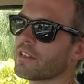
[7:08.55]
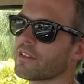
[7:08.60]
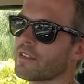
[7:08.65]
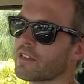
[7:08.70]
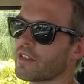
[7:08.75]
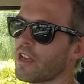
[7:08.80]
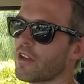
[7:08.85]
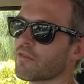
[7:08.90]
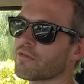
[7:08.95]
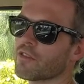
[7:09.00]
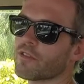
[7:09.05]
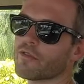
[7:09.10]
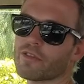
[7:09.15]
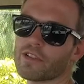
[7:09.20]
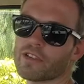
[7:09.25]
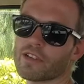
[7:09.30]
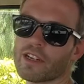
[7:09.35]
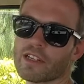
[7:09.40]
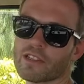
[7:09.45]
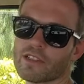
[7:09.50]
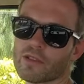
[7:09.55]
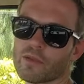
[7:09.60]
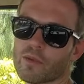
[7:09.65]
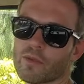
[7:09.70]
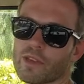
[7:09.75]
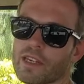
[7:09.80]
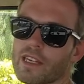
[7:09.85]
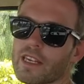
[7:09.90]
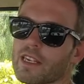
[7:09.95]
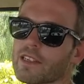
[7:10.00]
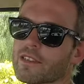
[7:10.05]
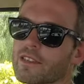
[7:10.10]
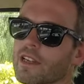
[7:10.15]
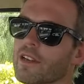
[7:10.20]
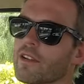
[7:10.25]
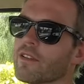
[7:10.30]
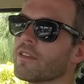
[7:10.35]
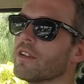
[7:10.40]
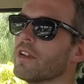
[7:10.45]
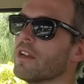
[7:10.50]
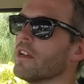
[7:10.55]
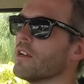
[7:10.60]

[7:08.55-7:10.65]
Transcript: the cover off and you can actually sort the gears out.